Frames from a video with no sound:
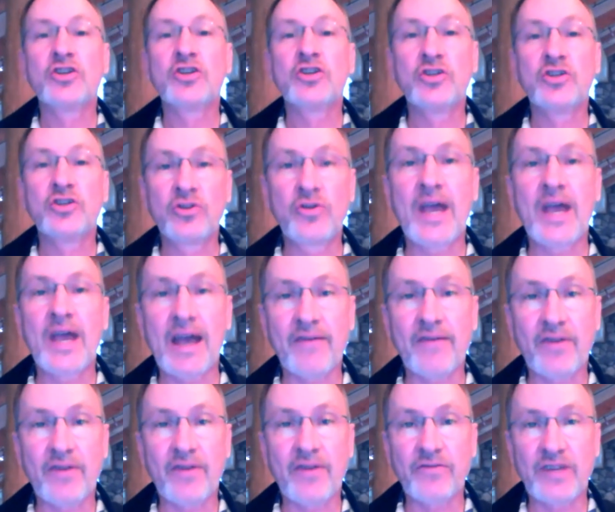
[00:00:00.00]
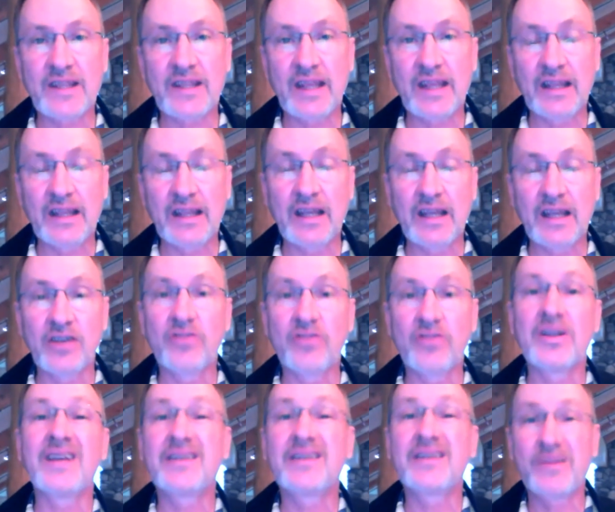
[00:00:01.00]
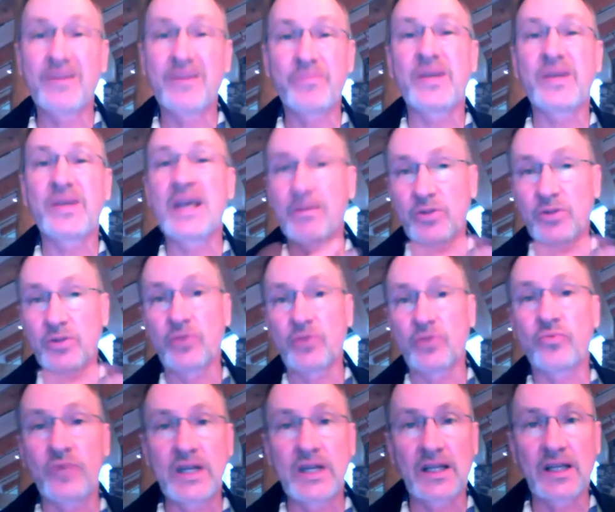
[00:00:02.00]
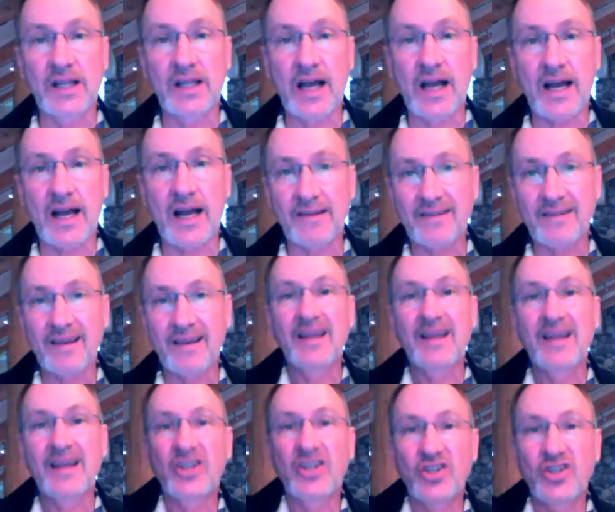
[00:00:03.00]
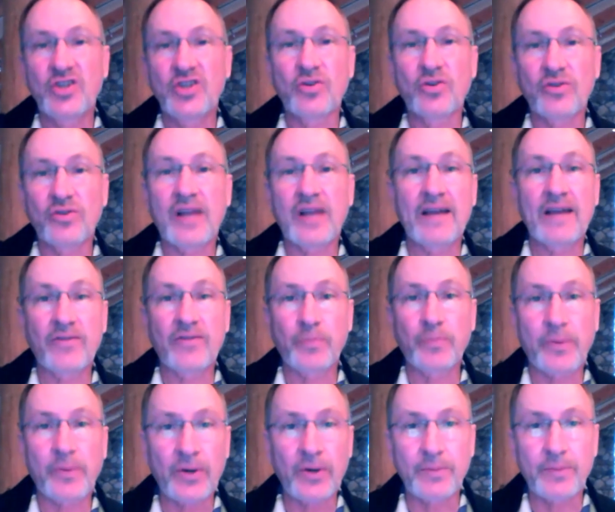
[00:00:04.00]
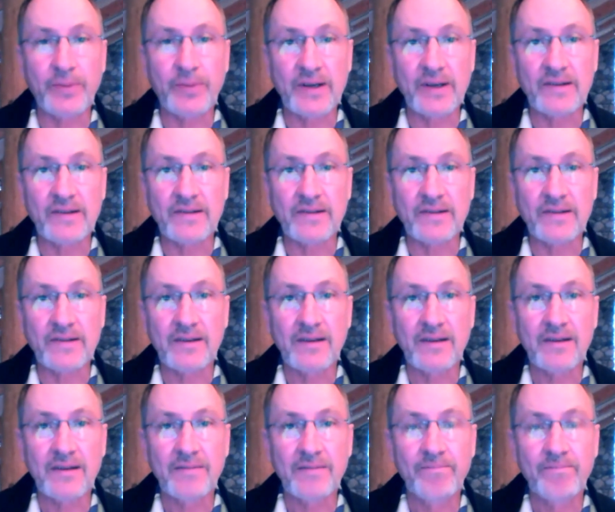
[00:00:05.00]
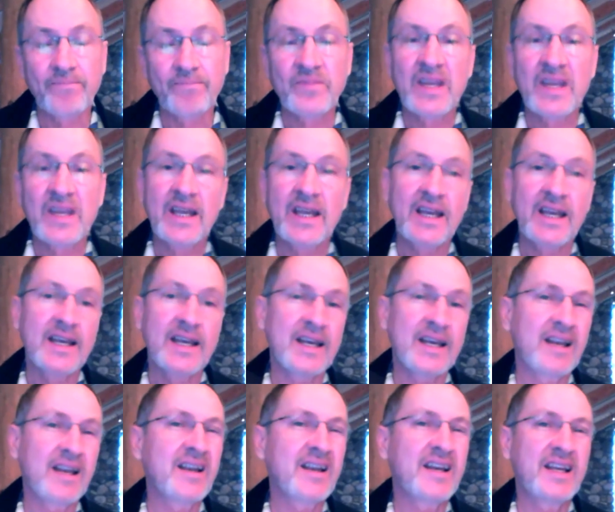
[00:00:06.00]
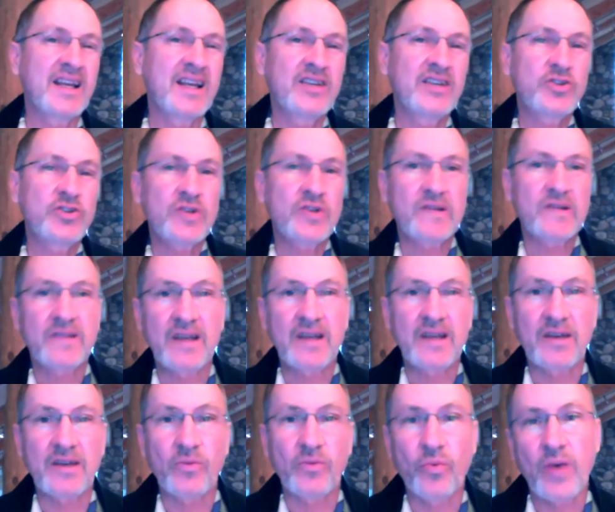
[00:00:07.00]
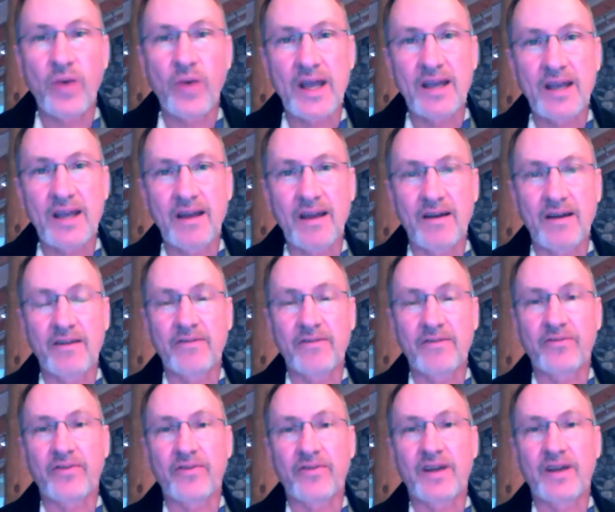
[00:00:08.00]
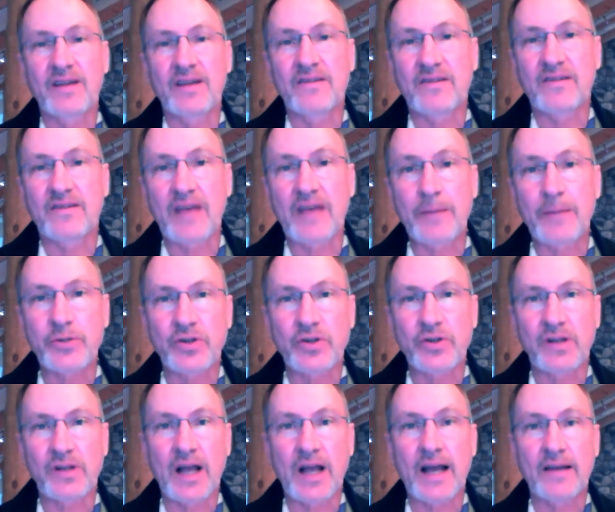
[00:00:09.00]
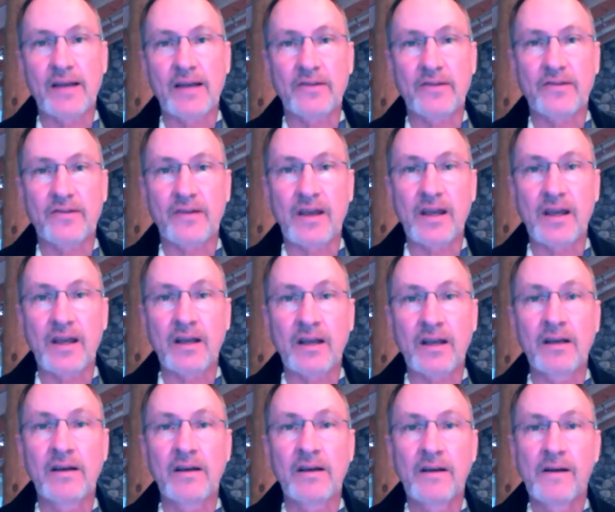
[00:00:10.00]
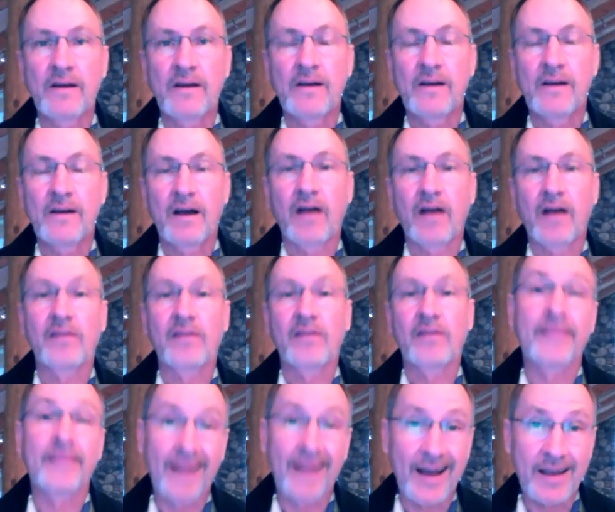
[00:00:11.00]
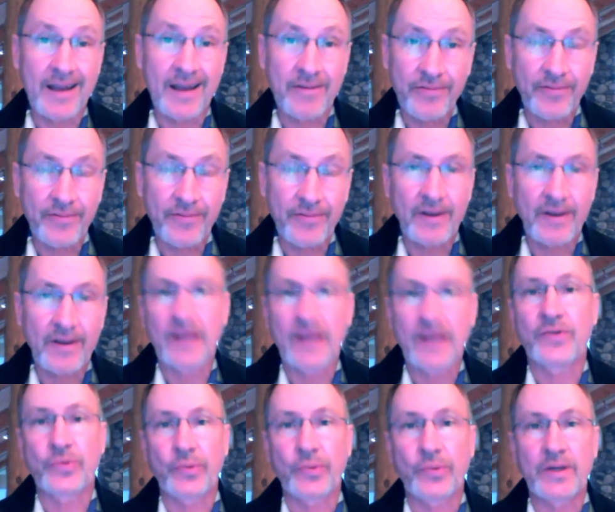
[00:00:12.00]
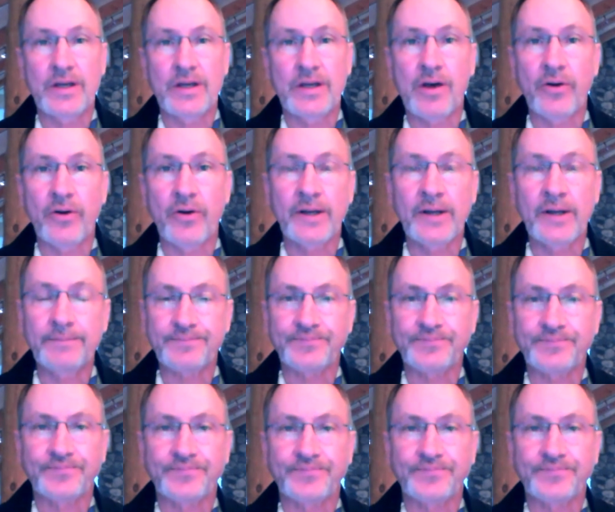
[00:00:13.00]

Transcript: you have everything that you need to be able to realize your life's purpose. An interesting way of conceptualizing life as we know it